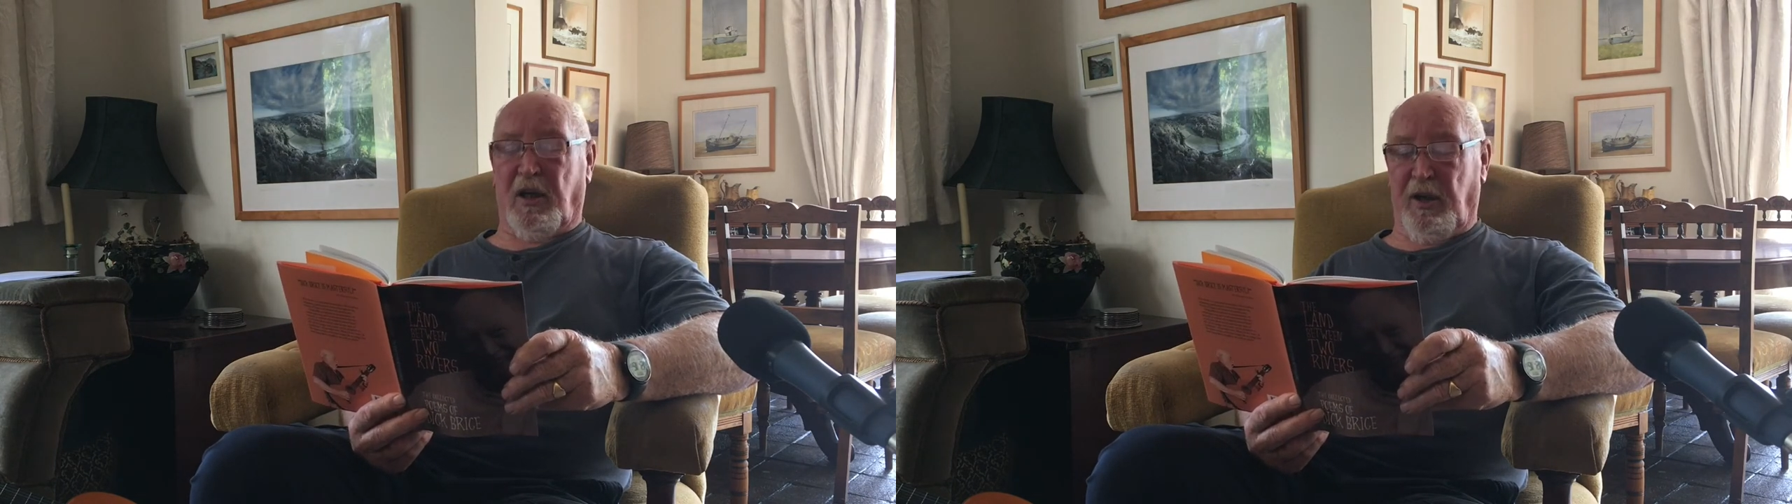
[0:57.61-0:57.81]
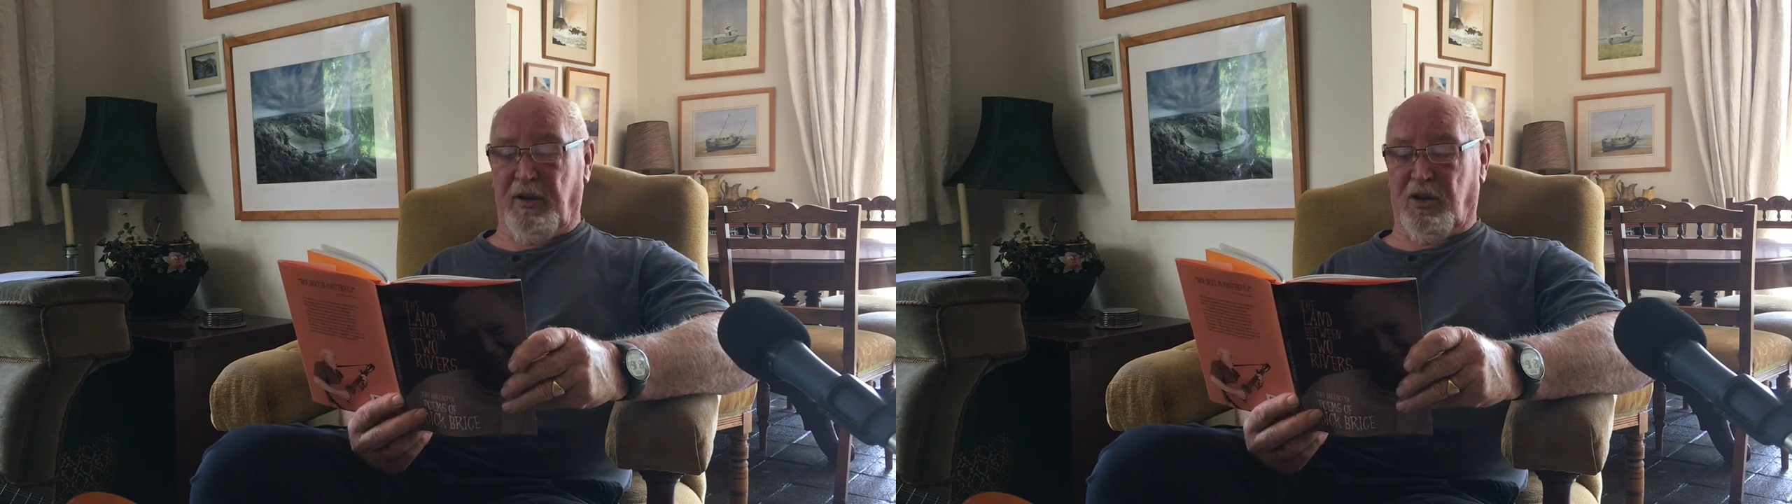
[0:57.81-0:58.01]

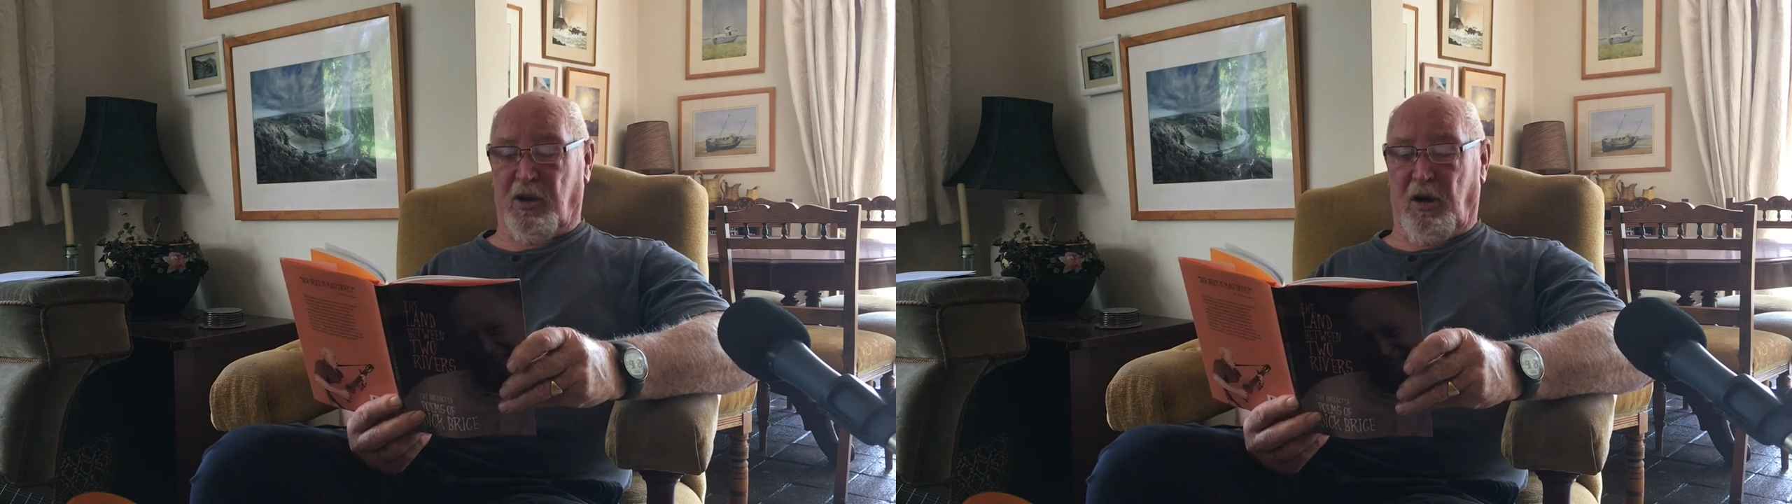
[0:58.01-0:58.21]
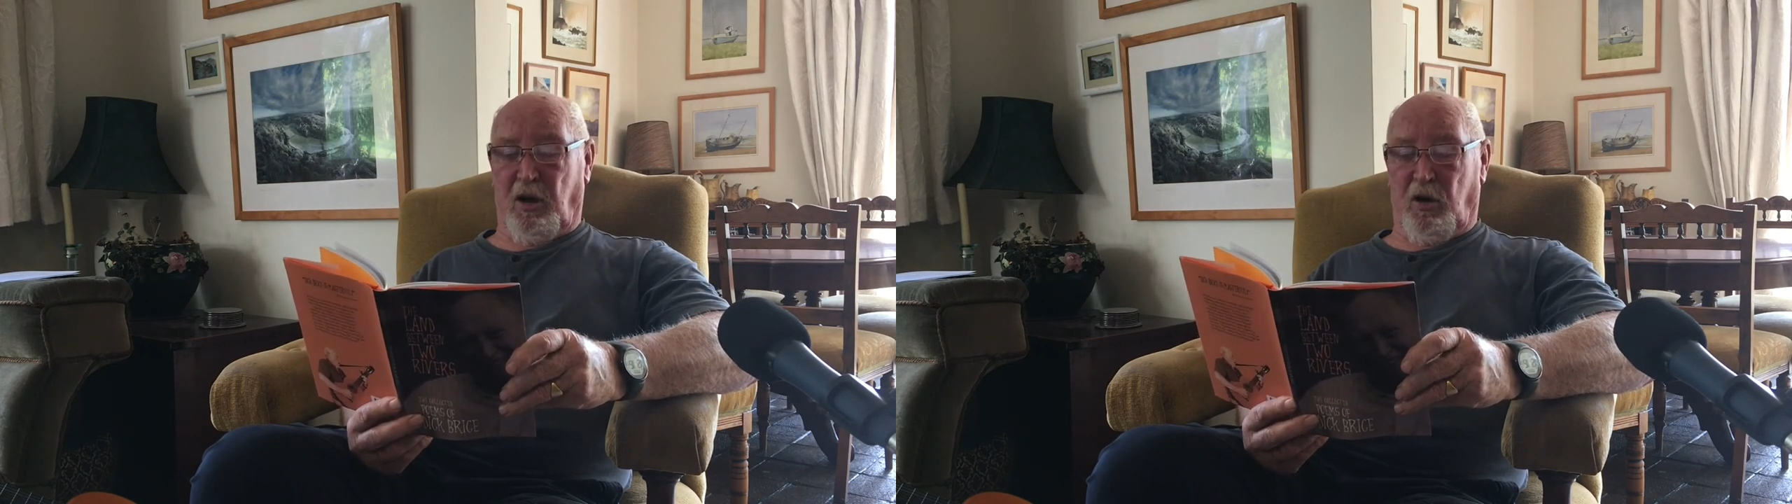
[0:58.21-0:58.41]
lights
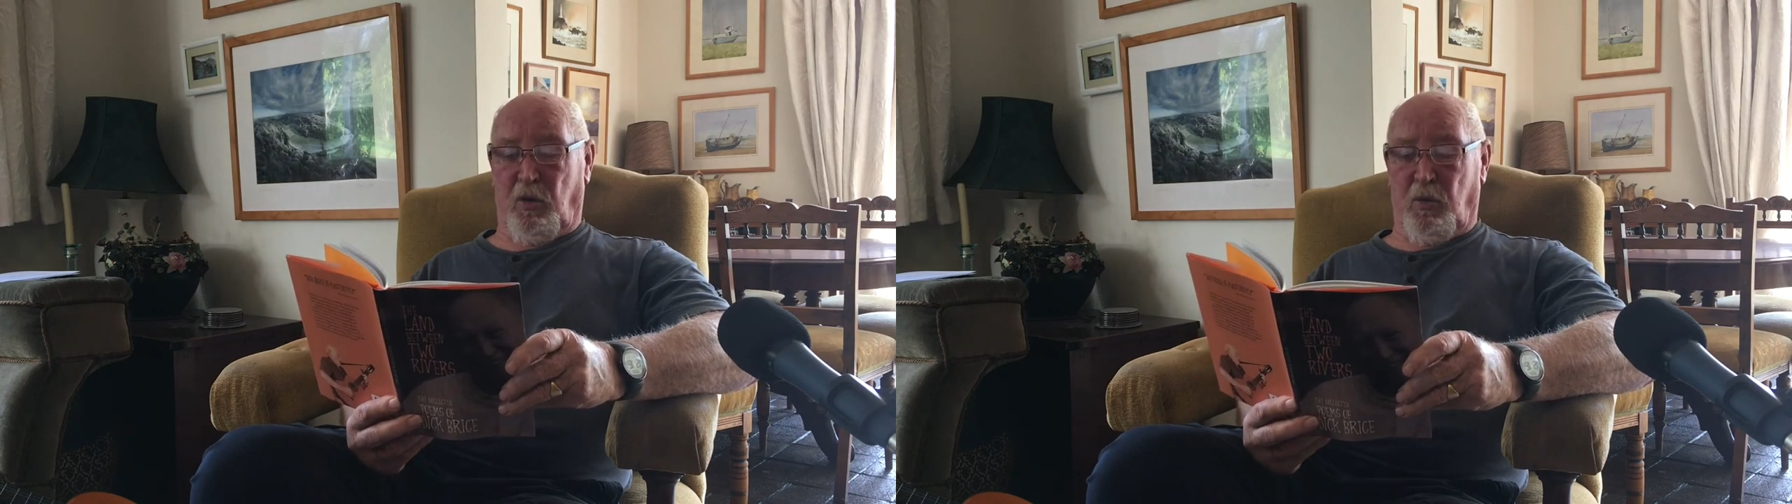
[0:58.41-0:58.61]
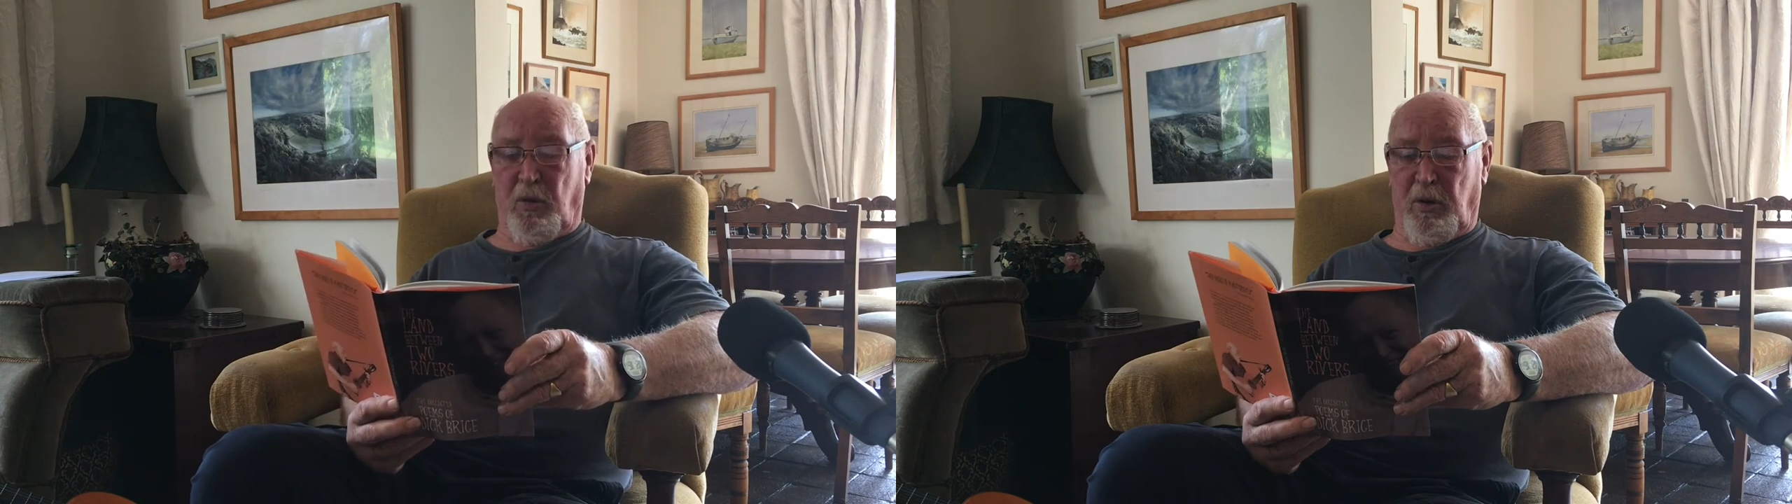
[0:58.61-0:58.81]

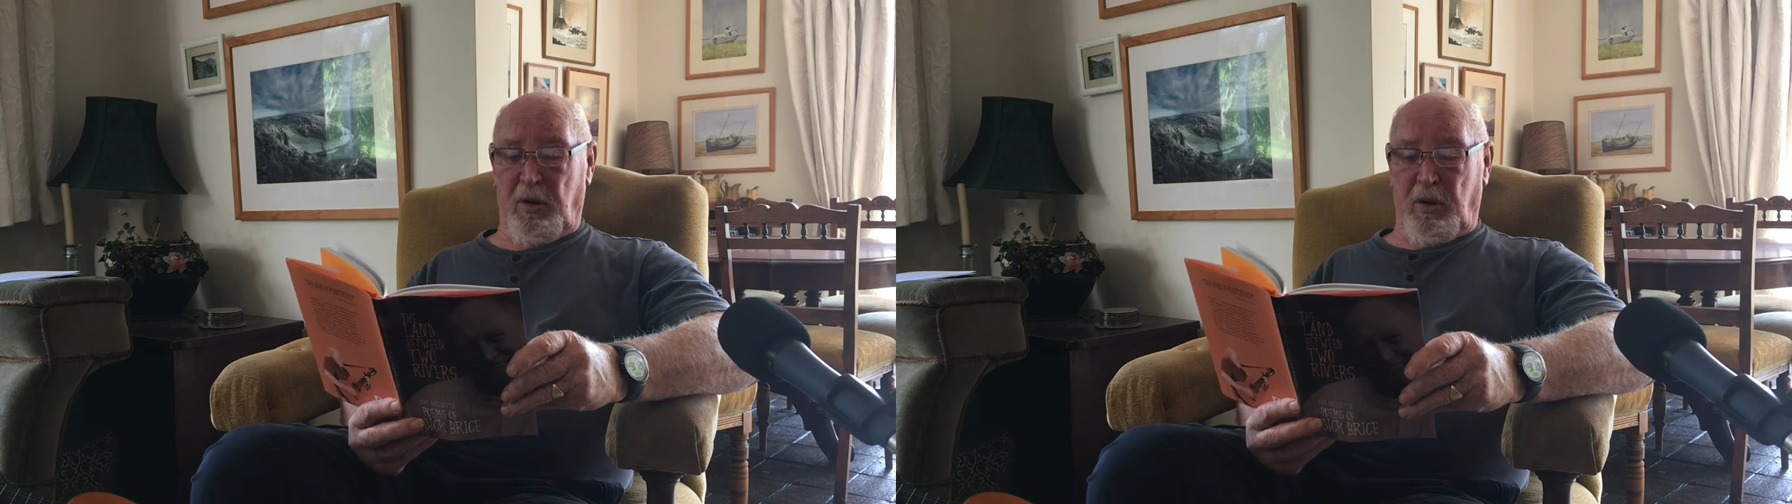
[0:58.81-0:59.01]
aglow.